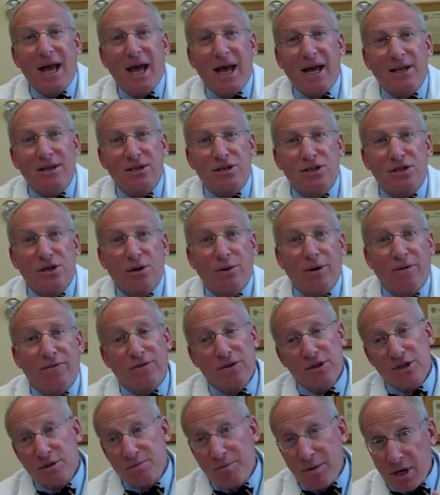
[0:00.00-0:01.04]
And so if
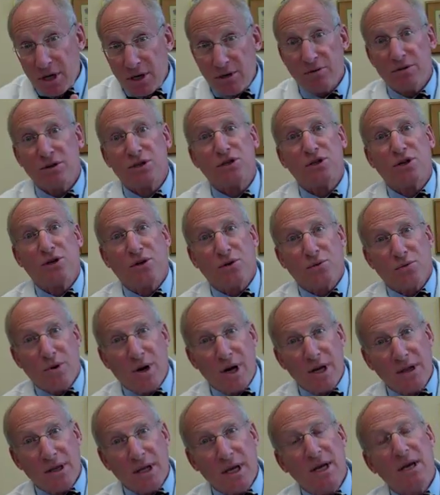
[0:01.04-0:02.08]
the speaker is to the
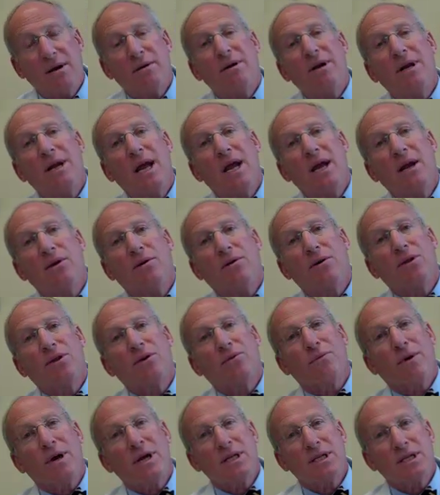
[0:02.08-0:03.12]
right, the hearing aid on the
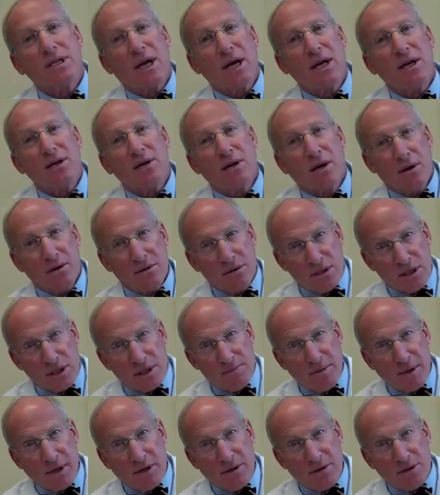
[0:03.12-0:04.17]
right side knows the
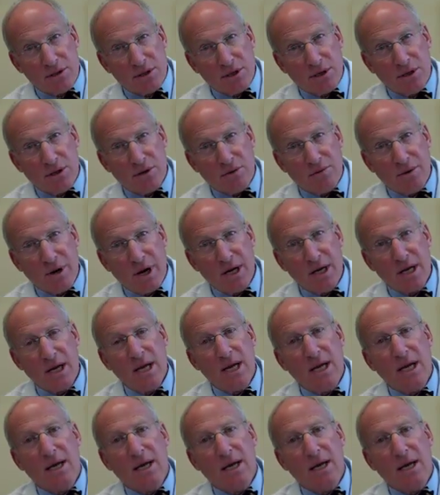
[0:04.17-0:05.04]
speaker is to the right.